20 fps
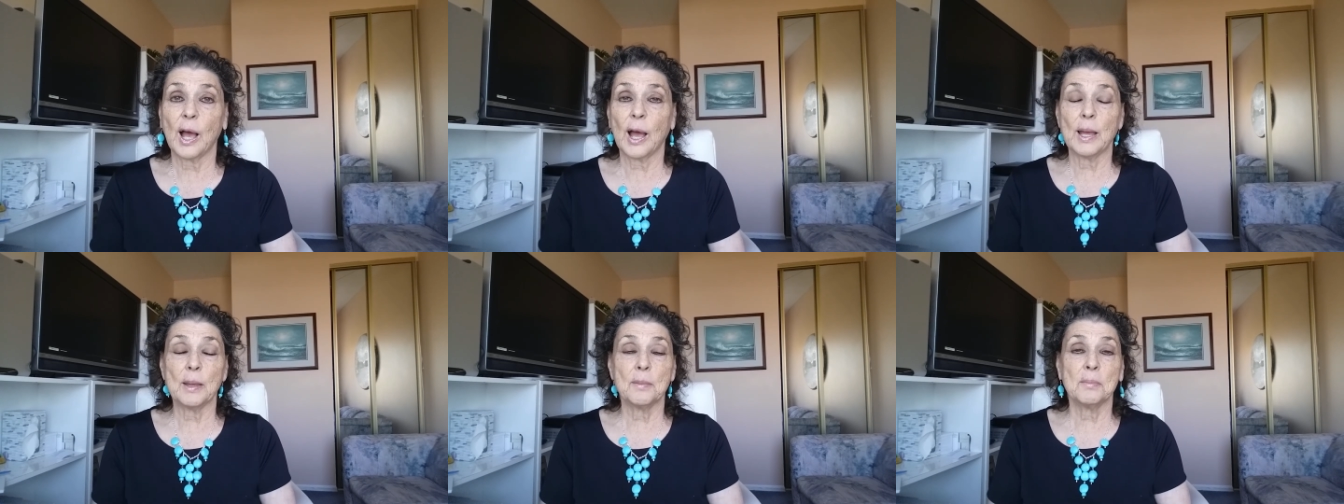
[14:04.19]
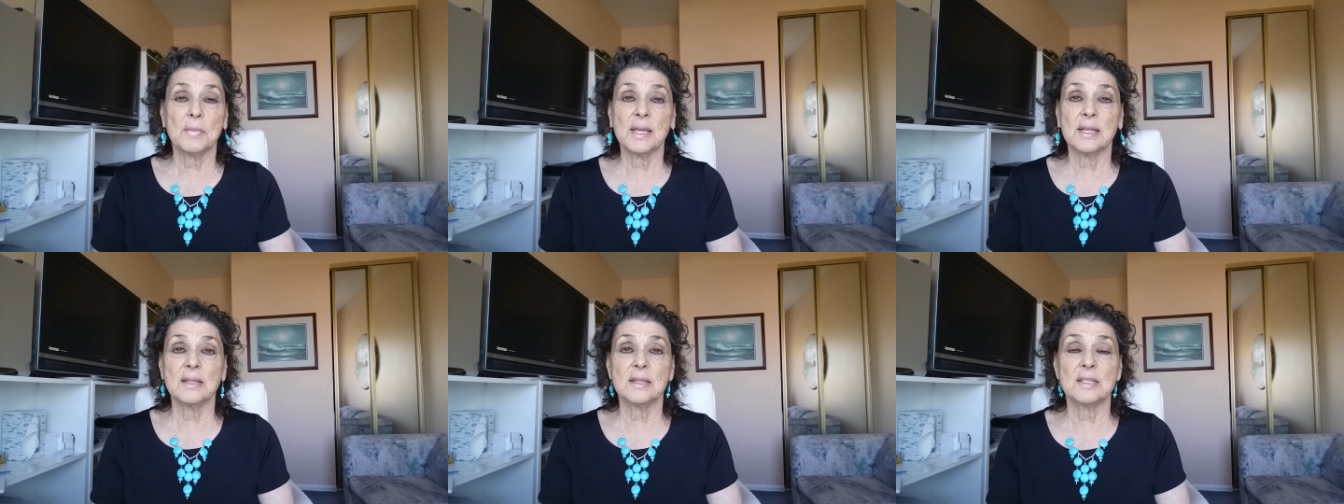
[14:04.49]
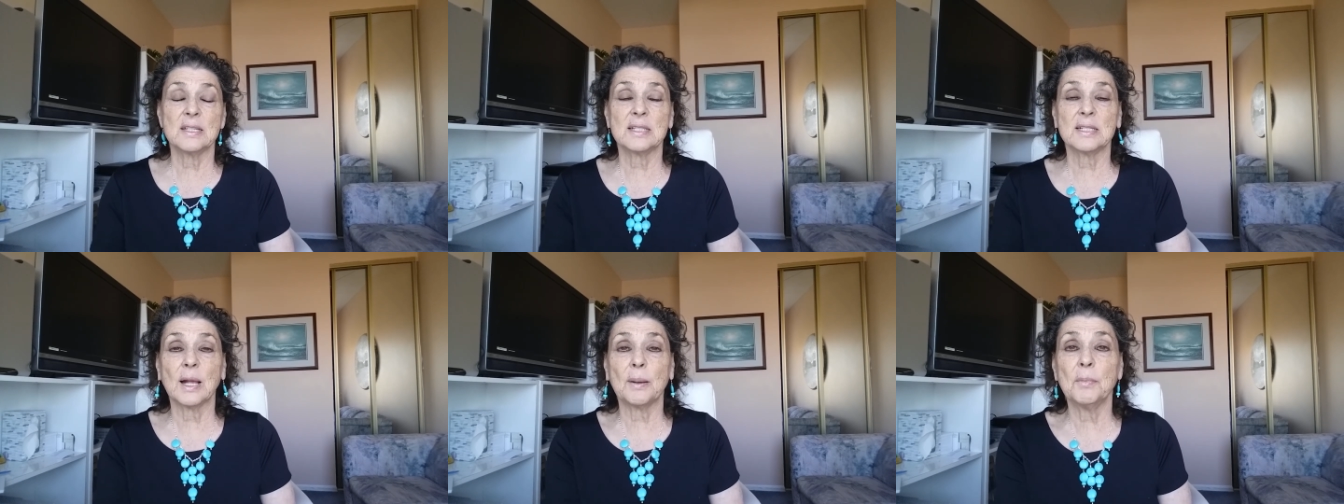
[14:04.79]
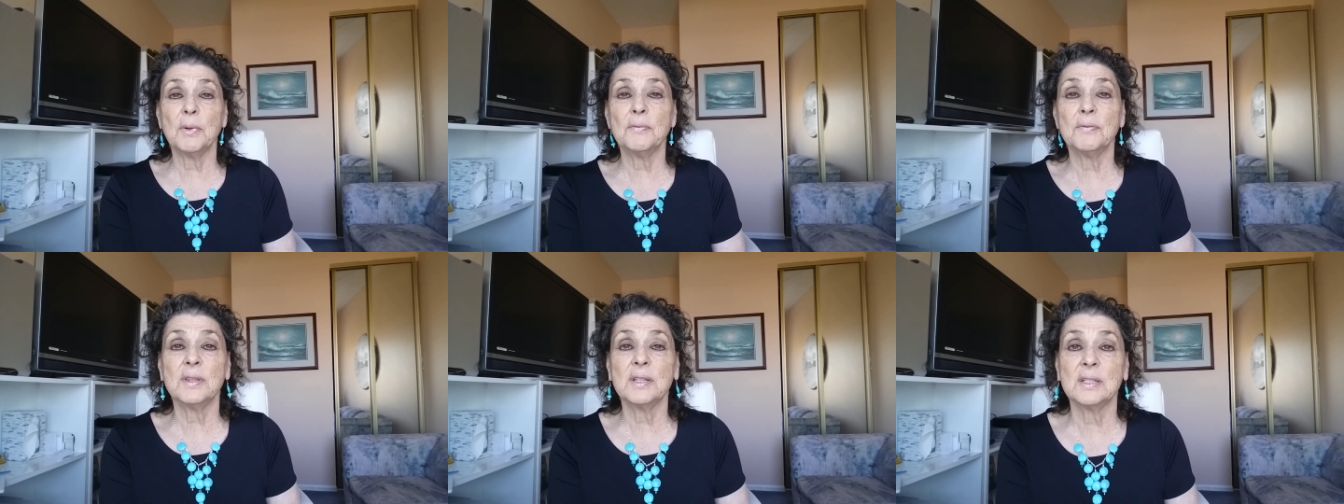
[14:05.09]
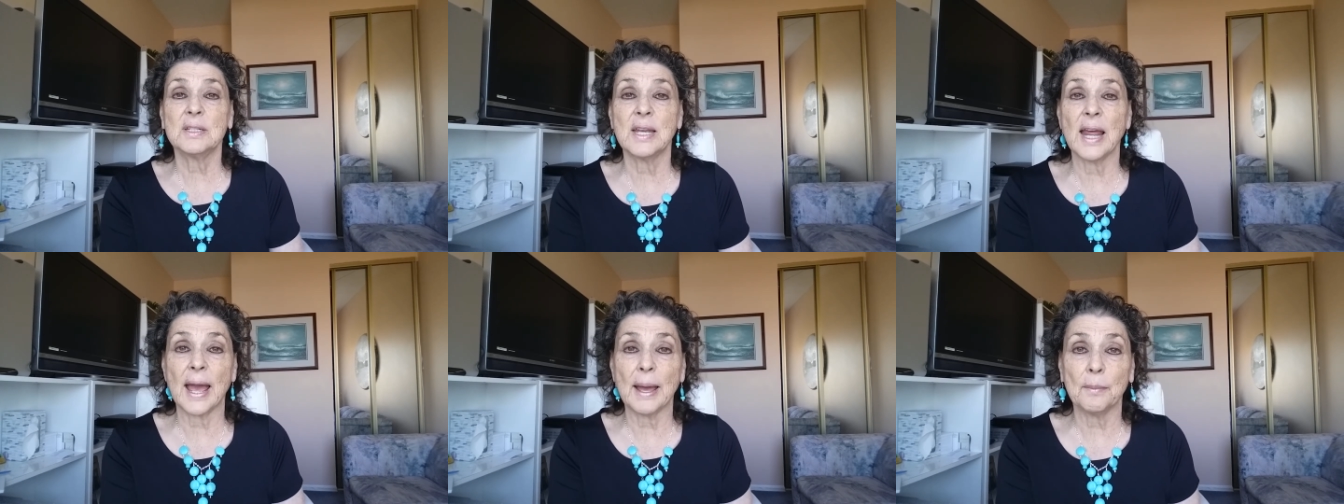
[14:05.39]
I mean, some of the
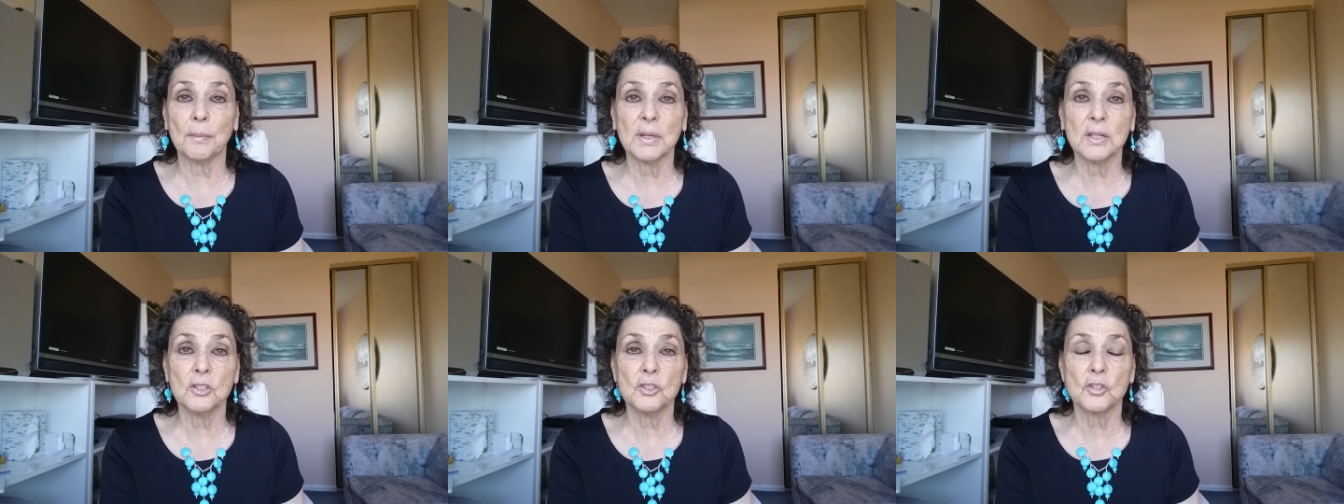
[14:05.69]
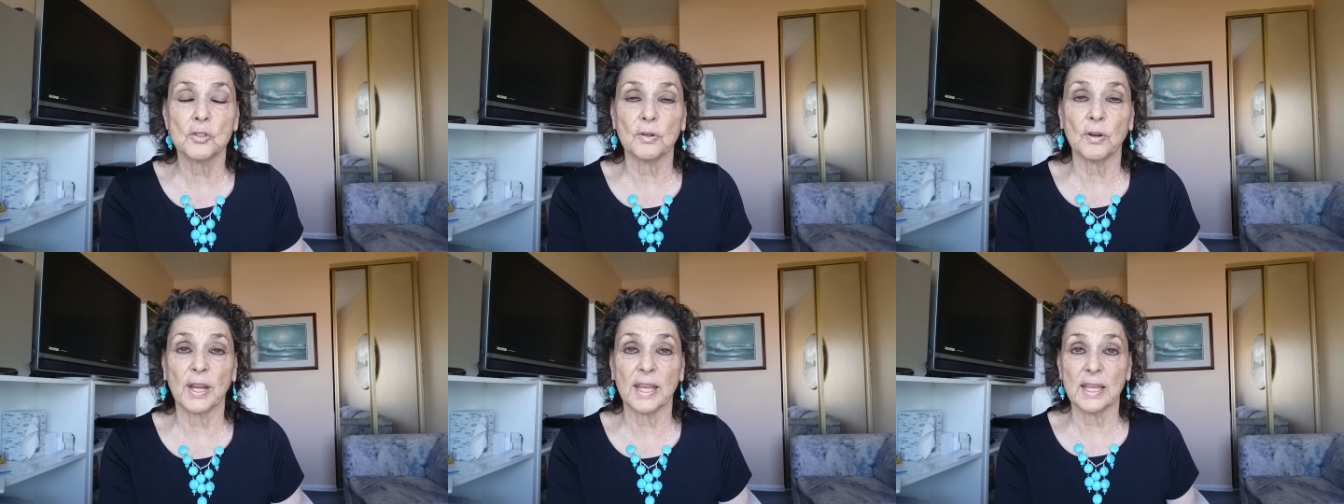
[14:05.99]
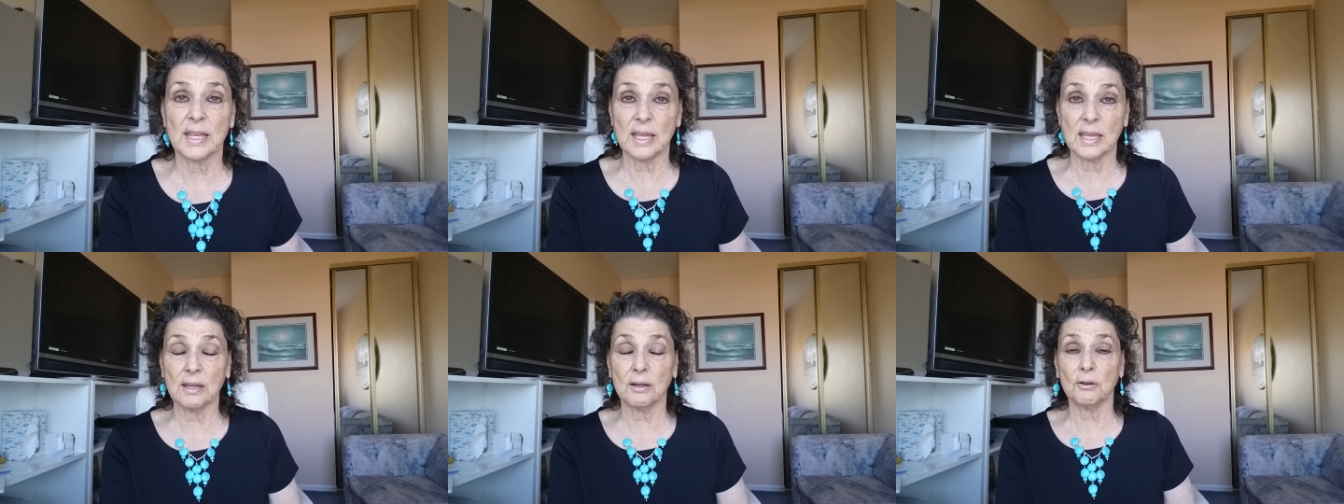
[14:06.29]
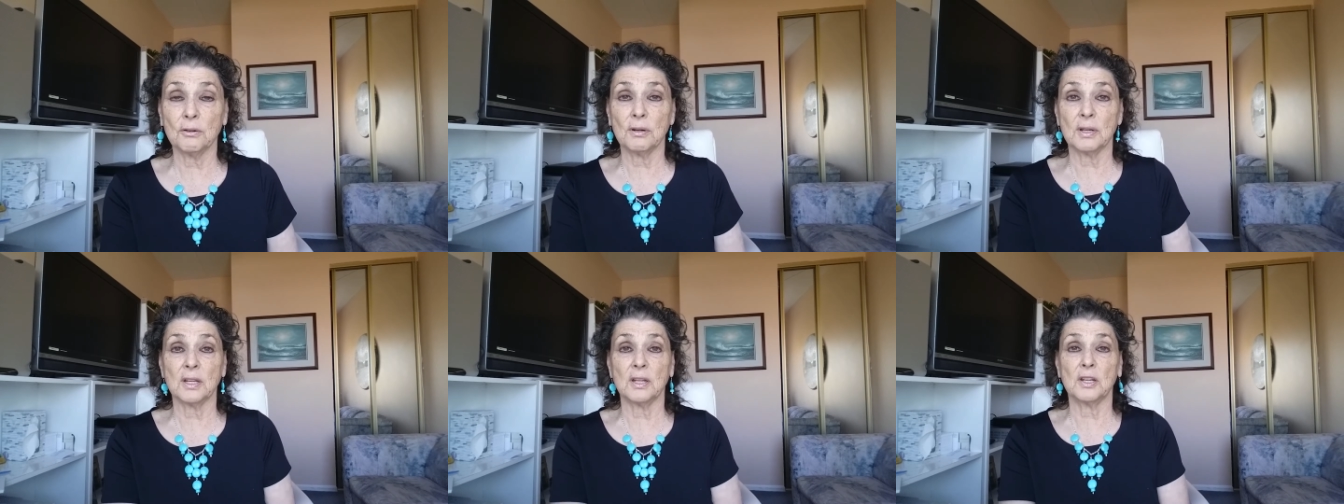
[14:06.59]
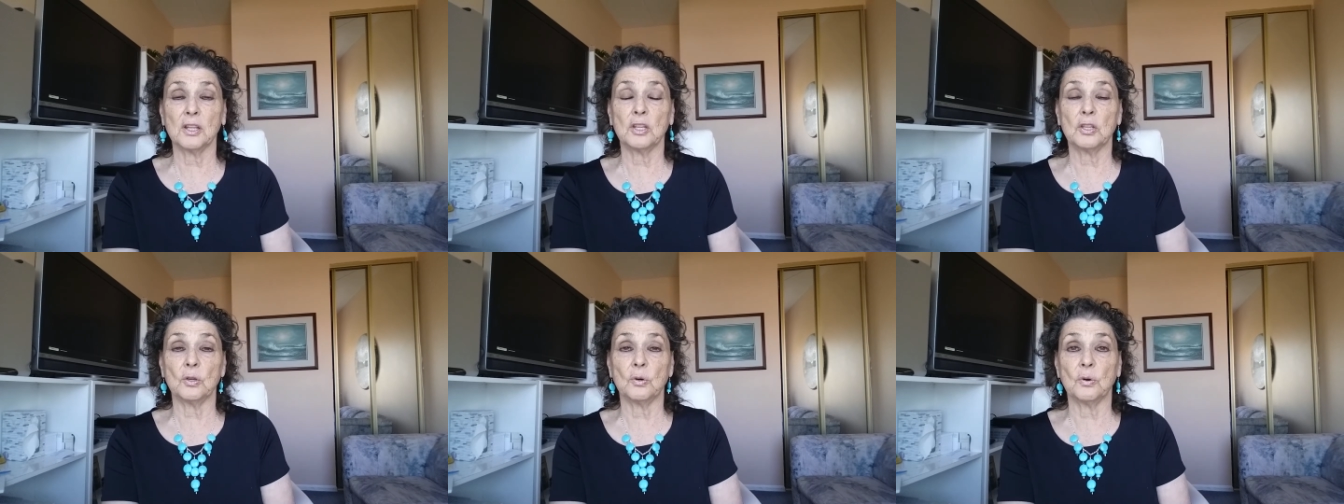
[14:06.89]
damage here in
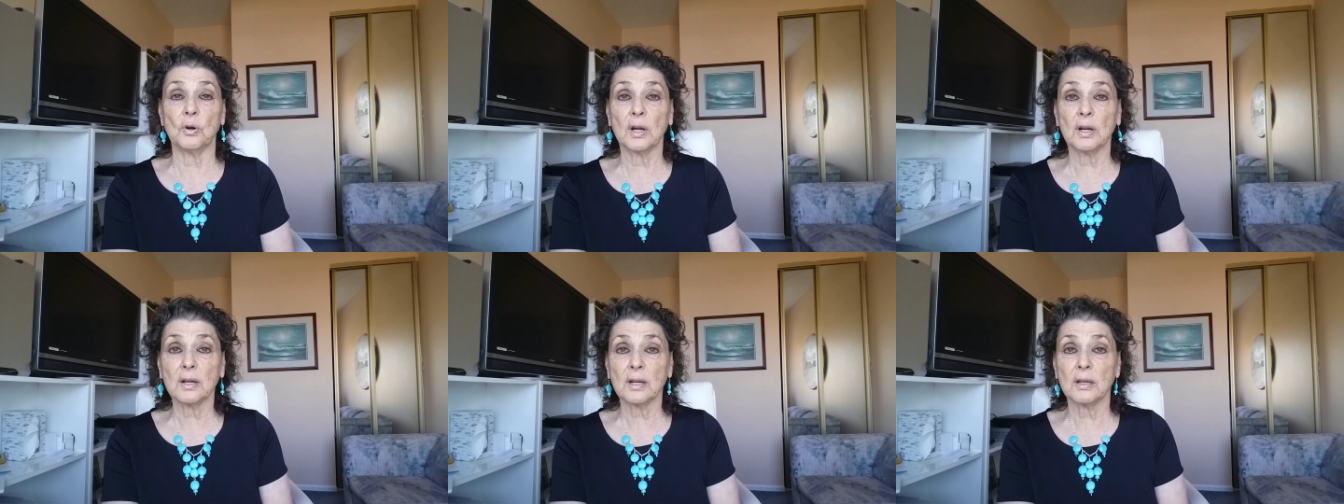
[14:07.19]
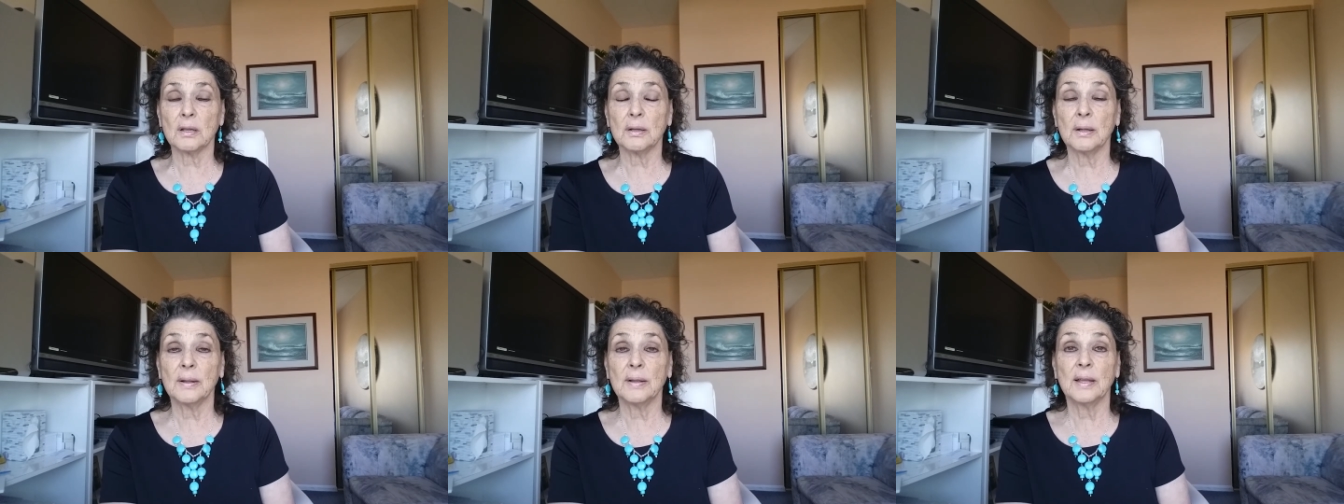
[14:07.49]
New York